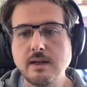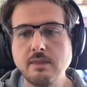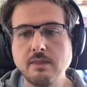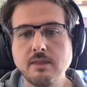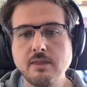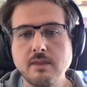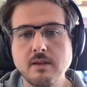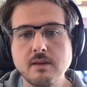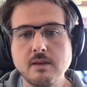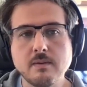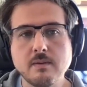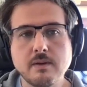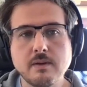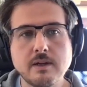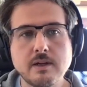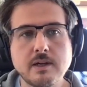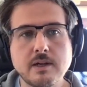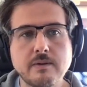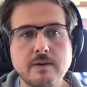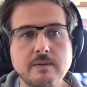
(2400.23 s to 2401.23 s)
think we
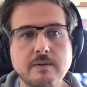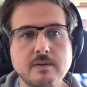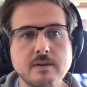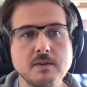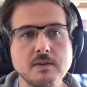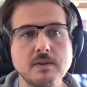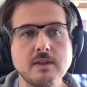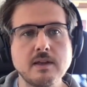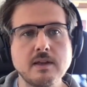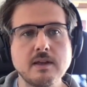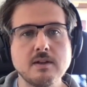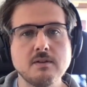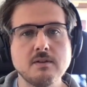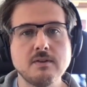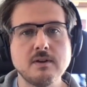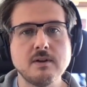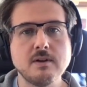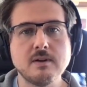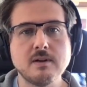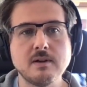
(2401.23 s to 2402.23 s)
are arriving to the end of
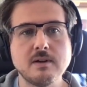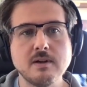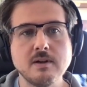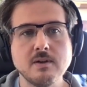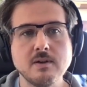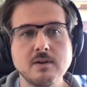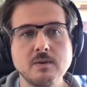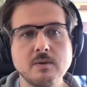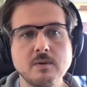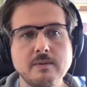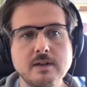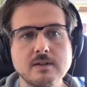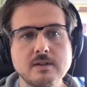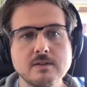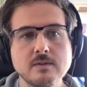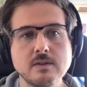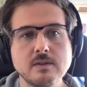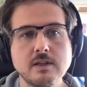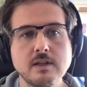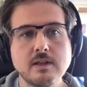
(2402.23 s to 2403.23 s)
our
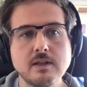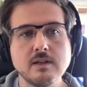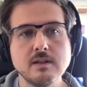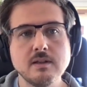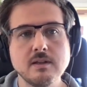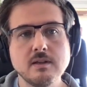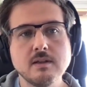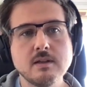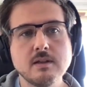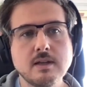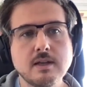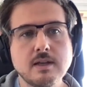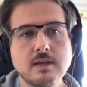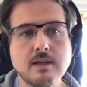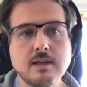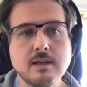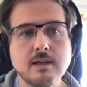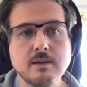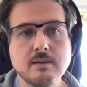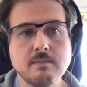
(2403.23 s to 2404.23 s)
webinar today.
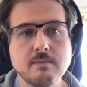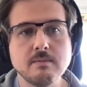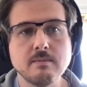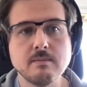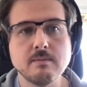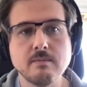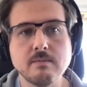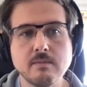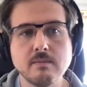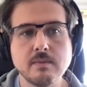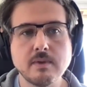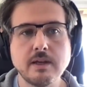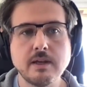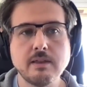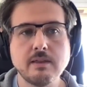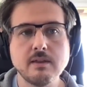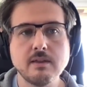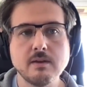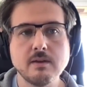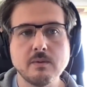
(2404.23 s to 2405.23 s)
I
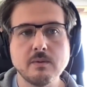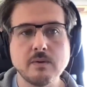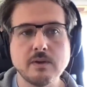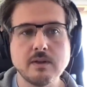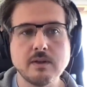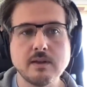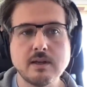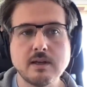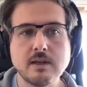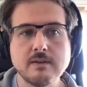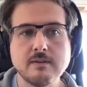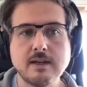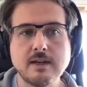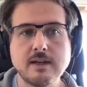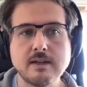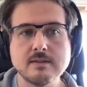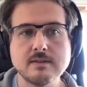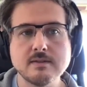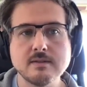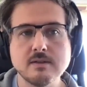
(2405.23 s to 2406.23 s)
think we have
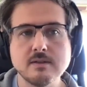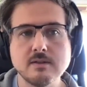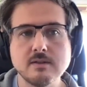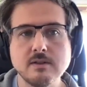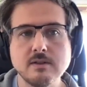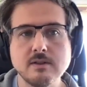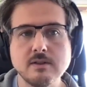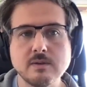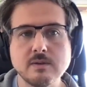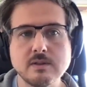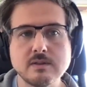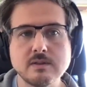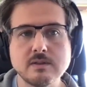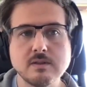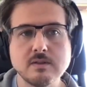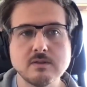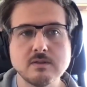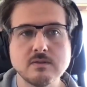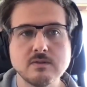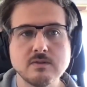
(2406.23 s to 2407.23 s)
answered all the
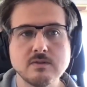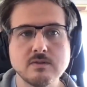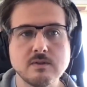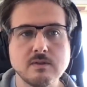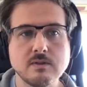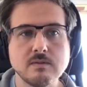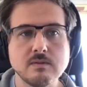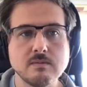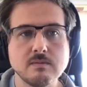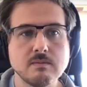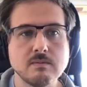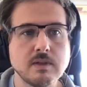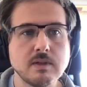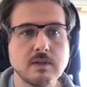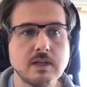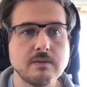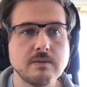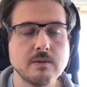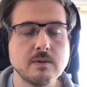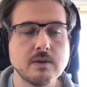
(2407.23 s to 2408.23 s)
questions from
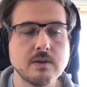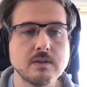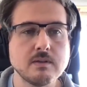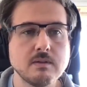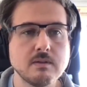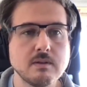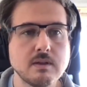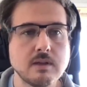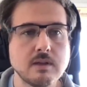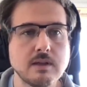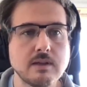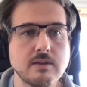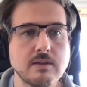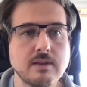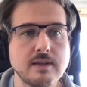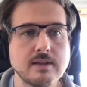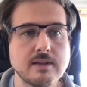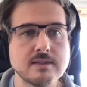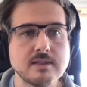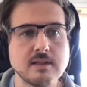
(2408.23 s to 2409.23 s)
everyone.
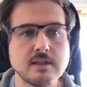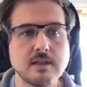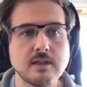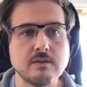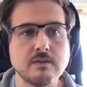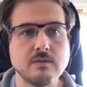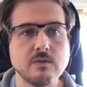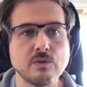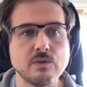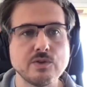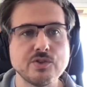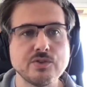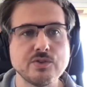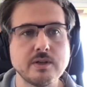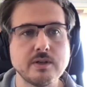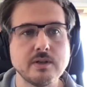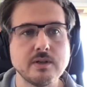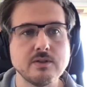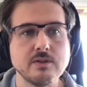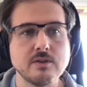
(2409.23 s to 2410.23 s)
Thanks again for
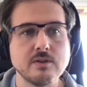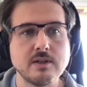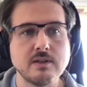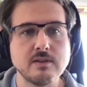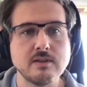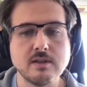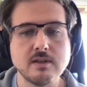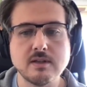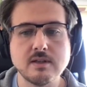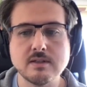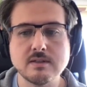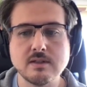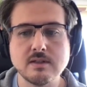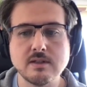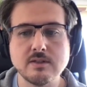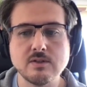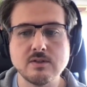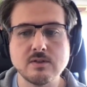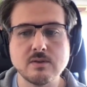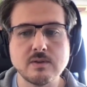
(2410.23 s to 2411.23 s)
sharing your ideas
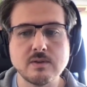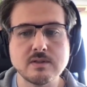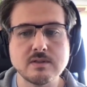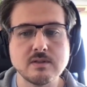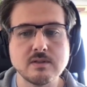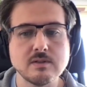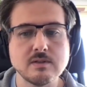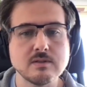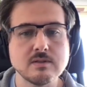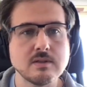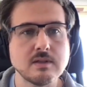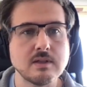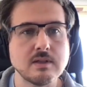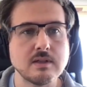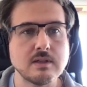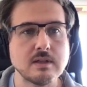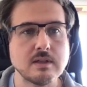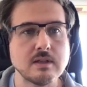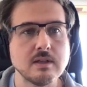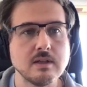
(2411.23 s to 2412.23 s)
and your questions.
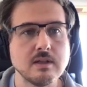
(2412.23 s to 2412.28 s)
And